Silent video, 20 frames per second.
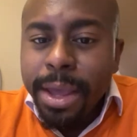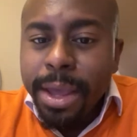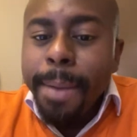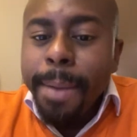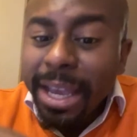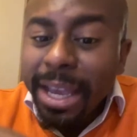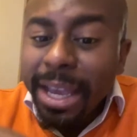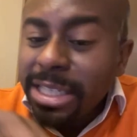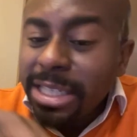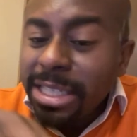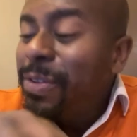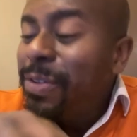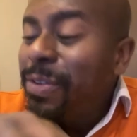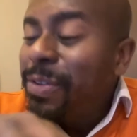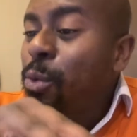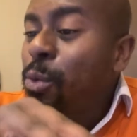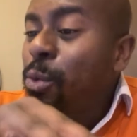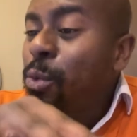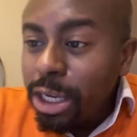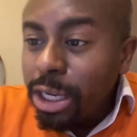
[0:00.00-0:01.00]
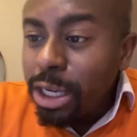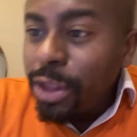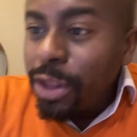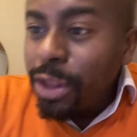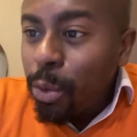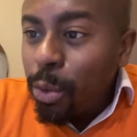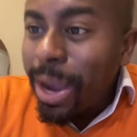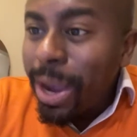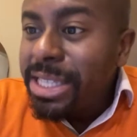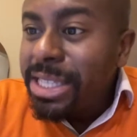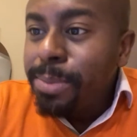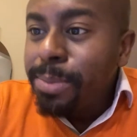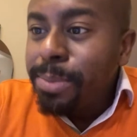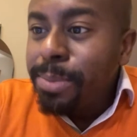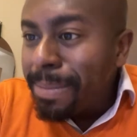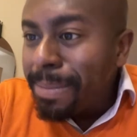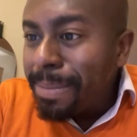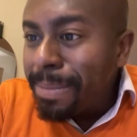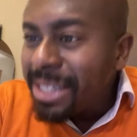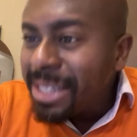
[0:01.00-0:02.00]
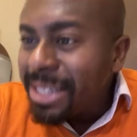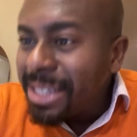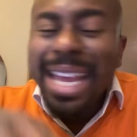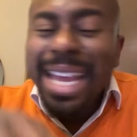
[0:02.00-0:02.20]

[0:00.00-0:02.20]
Because if it works for the white supremacists,